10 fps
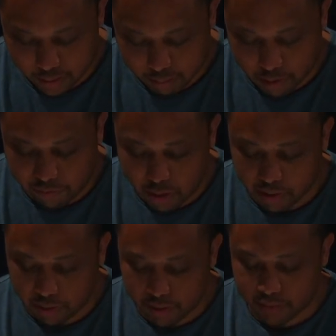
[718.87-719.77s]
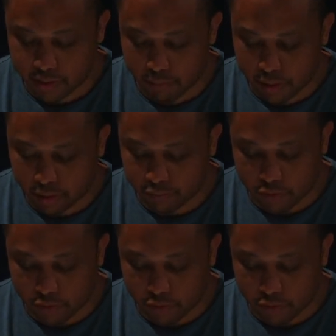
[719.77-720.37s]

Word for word: My family lives in the middle of